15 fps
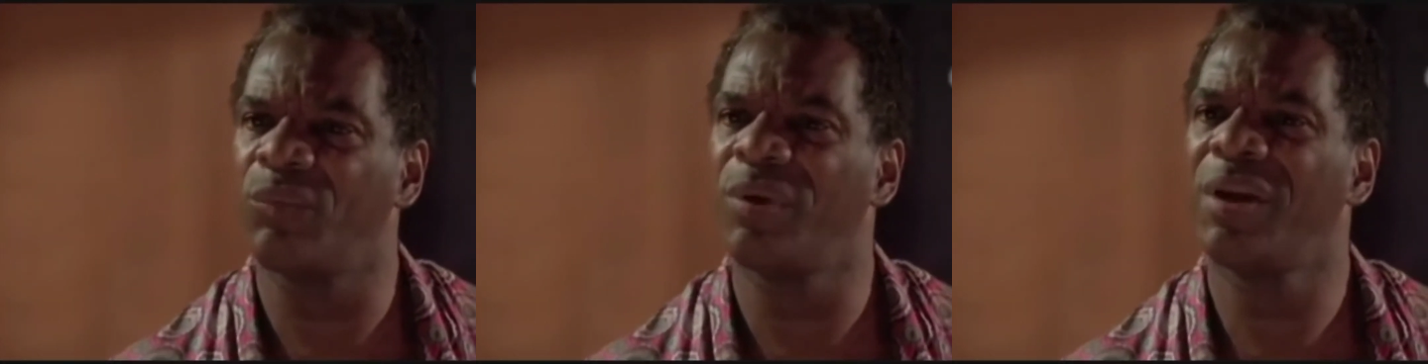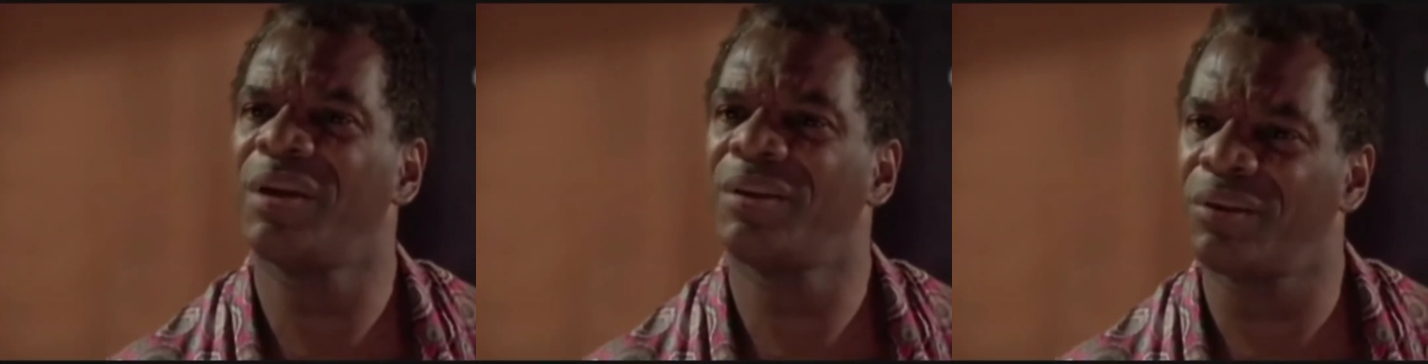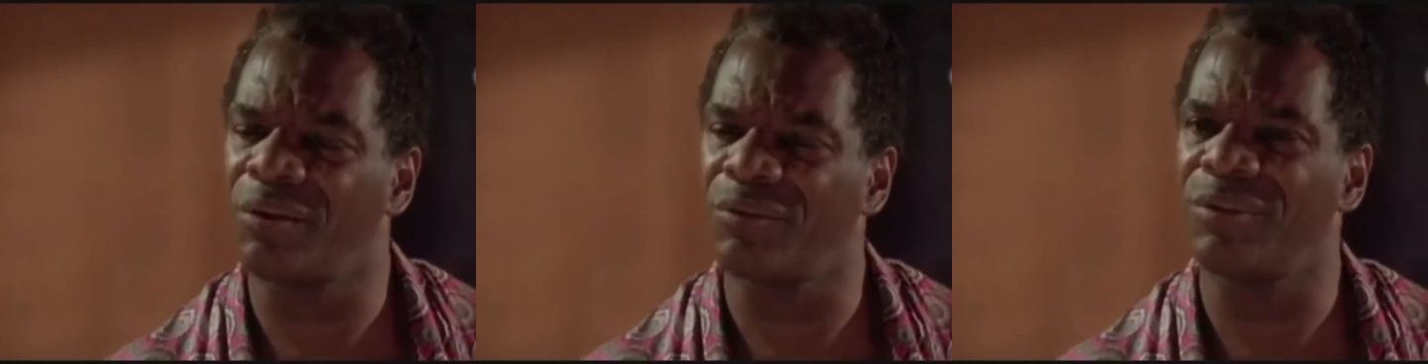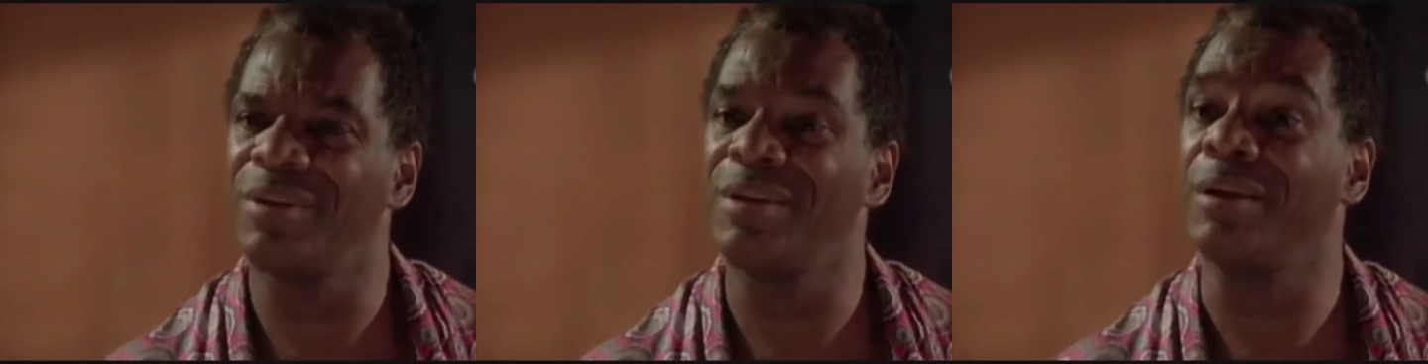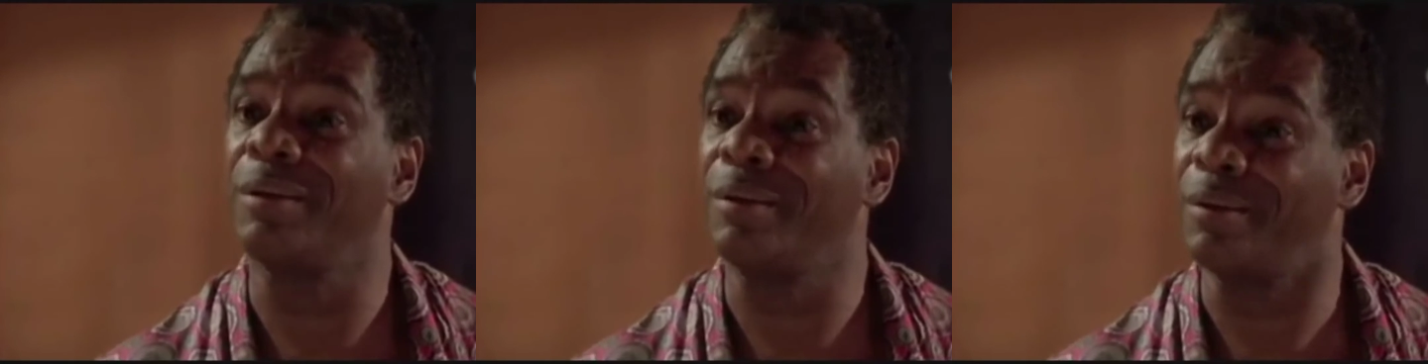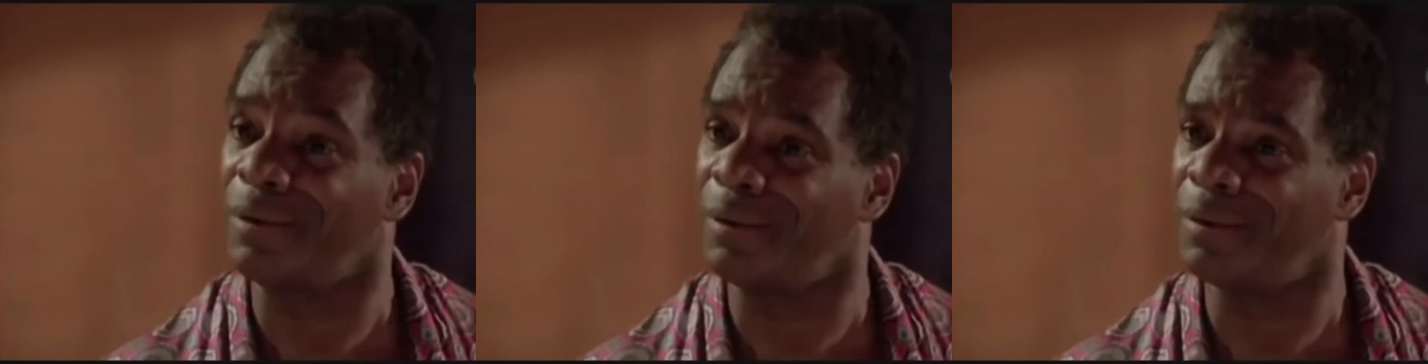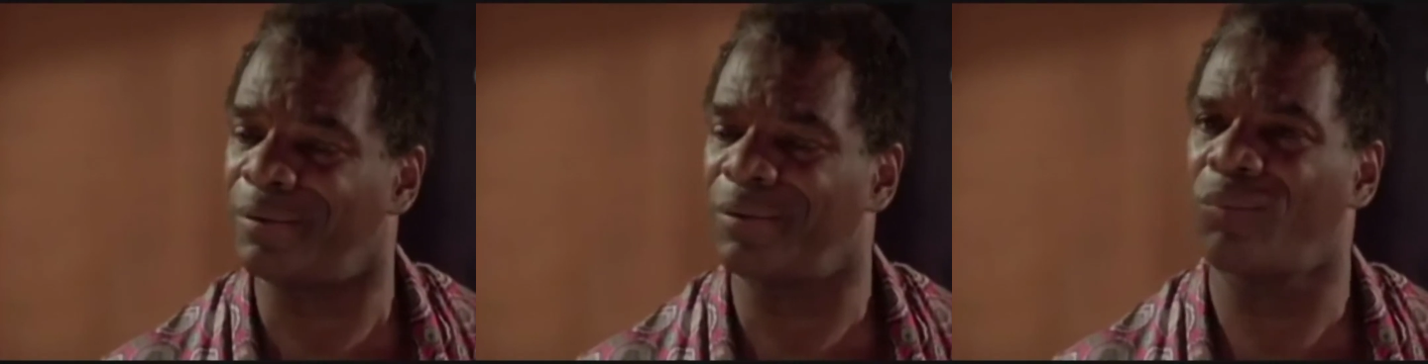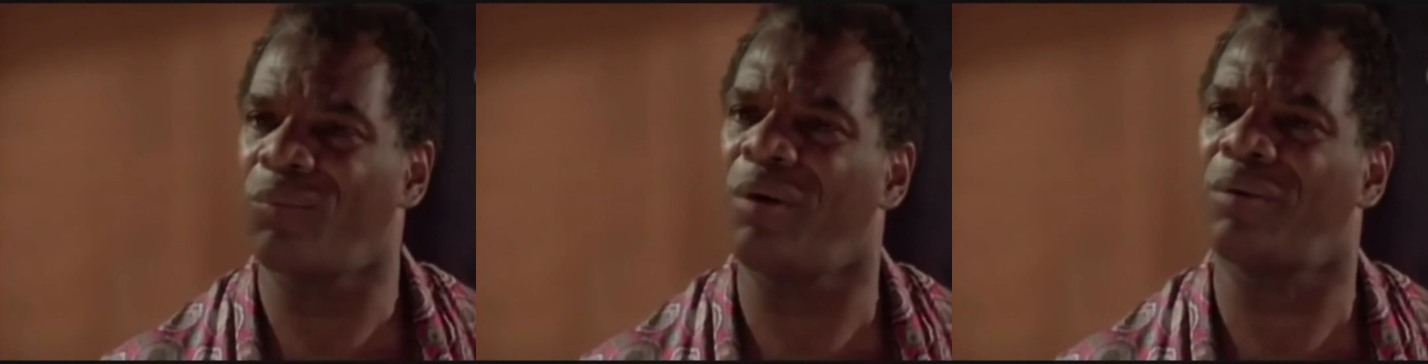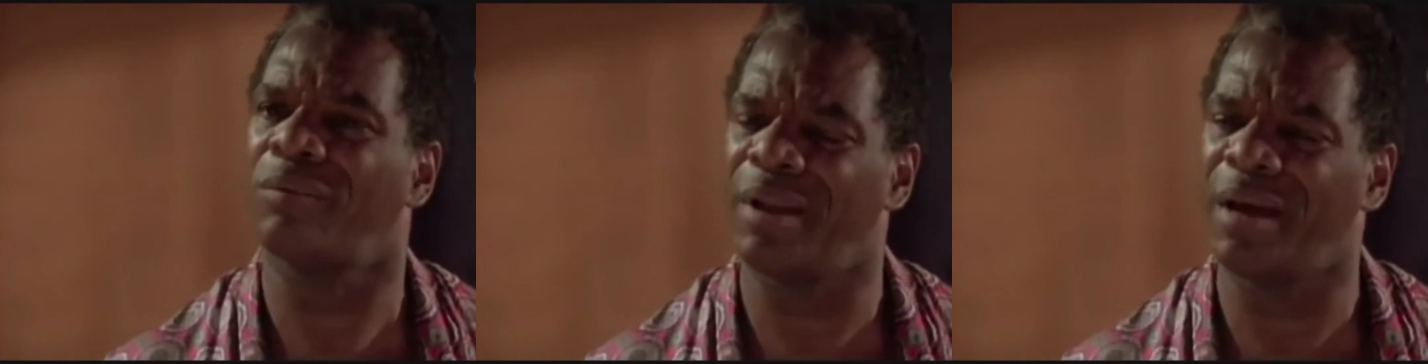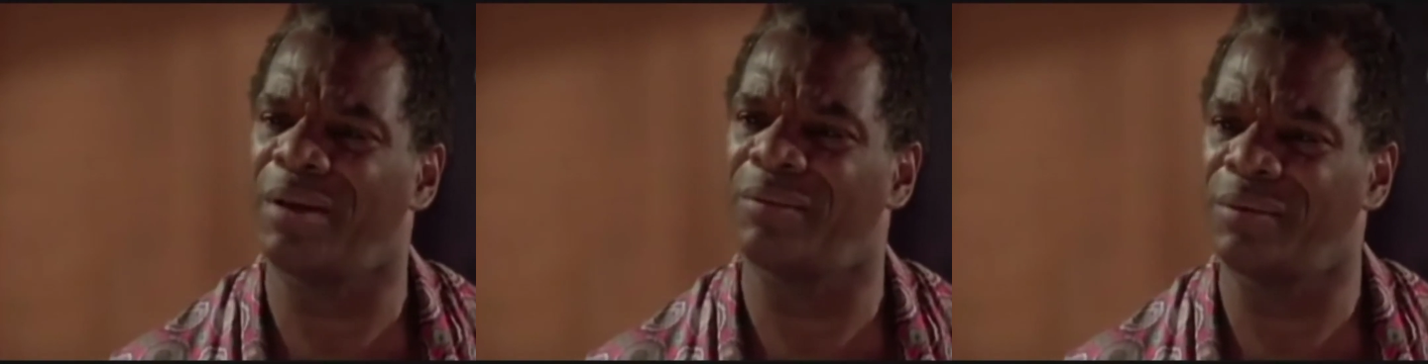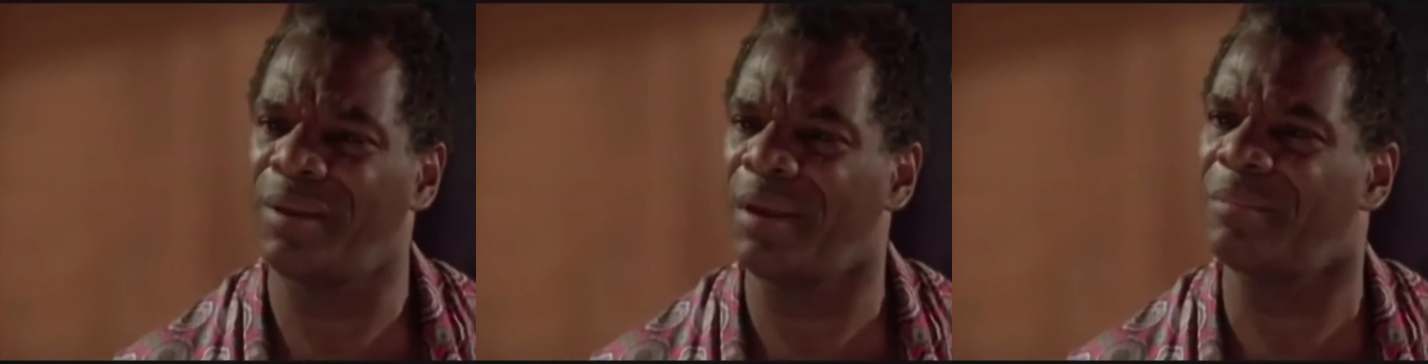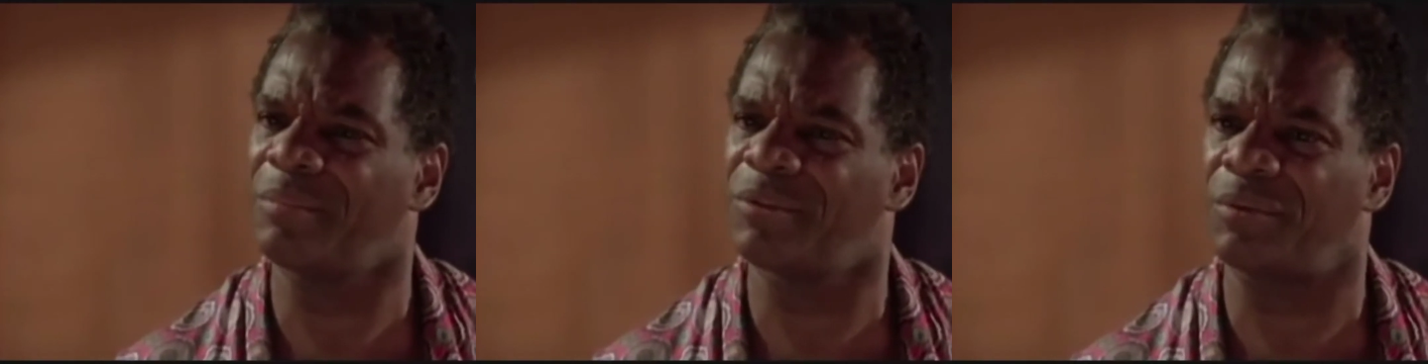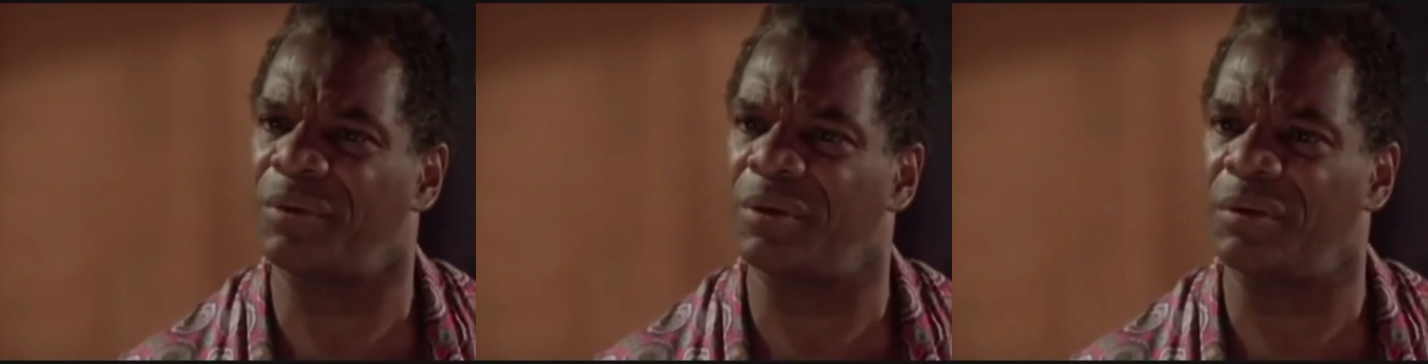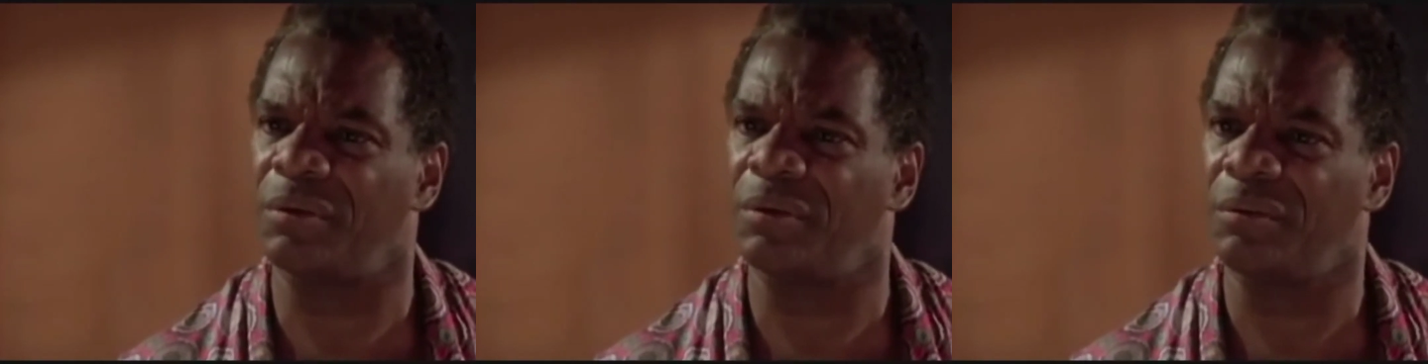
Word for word: we had known you need a gun to walk down the damn street.